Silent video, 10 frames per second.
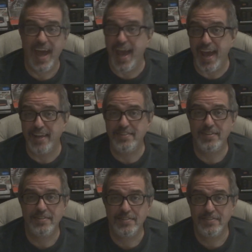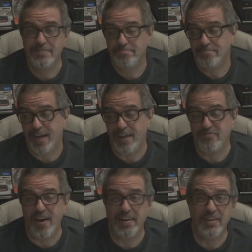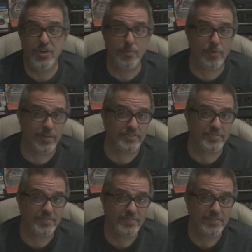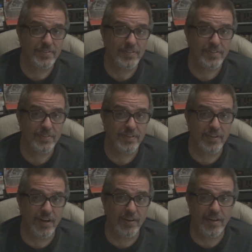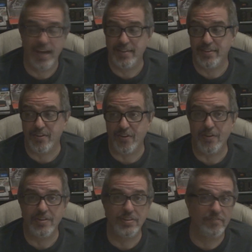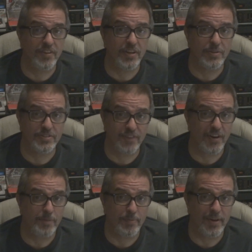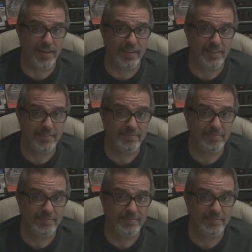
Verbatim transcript: And I found it humorous, you know? And the girl in the video was very pretty.